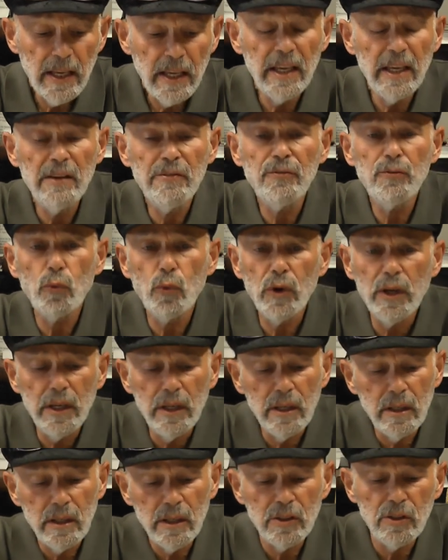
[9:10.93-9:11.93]
If
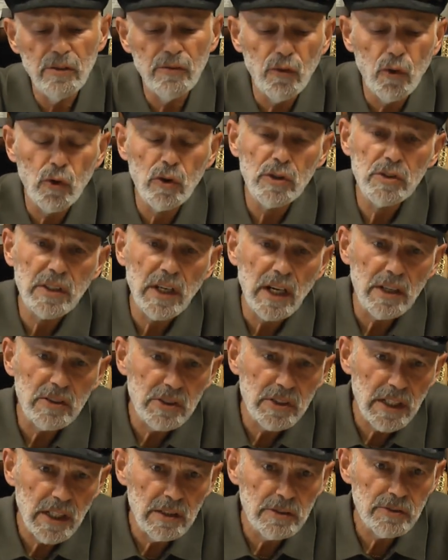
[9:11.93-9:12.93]
we can divorce
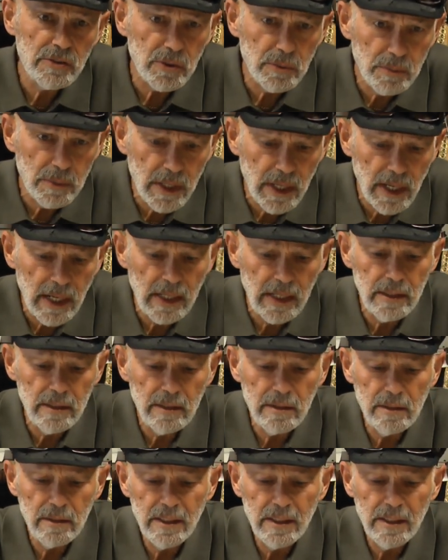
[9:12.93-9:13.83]
ourselves from God,